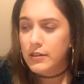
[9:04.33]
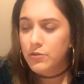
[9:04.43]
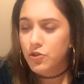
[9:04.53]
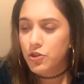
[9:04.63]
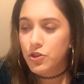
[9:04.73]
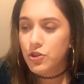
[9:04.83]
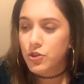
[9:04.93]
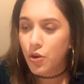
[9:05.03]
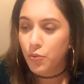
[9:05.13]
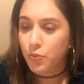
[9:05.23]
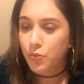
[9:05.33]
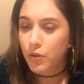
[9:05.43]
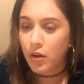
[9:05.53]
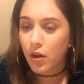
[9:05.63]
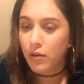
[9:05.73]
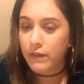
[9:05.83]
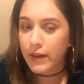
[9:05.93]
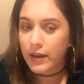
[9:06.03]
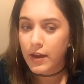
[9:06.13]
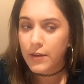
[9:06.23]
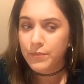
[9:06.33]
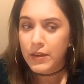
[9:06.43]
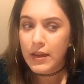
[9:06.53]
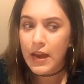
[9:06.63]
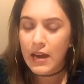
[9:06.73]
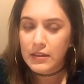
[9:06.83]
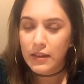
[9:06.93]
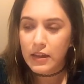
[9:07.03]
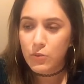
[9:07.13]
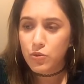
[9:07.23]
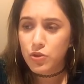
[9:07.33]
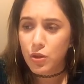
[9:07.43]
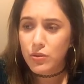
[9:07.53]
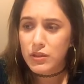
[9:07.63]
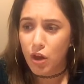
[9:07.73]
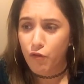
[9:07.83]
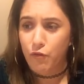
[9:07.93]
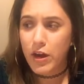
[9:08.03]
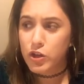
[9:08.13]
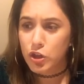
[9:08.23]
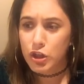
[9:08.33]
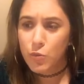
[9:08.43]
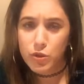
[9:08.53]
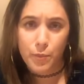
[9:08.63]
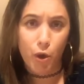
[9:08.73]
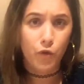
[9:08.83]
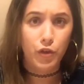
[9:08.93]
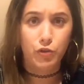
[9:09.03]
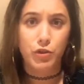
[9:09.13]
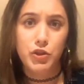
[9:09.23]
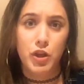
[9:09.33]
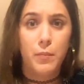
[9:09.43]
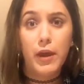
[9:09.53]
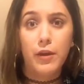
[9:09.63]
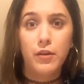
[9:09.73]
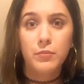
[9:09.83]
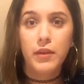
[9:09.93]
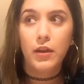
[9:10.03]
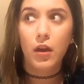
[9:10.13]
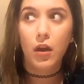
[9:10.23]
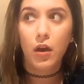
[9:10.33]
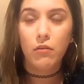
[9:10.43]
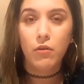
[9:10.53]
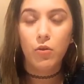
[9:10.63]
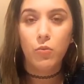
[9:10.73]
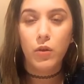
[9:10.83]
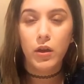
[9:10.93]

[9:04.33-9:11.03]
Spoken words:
he was just so, like, he acted like he was so self-righteous and he was a perfect Christian man. And I'm like, I don't know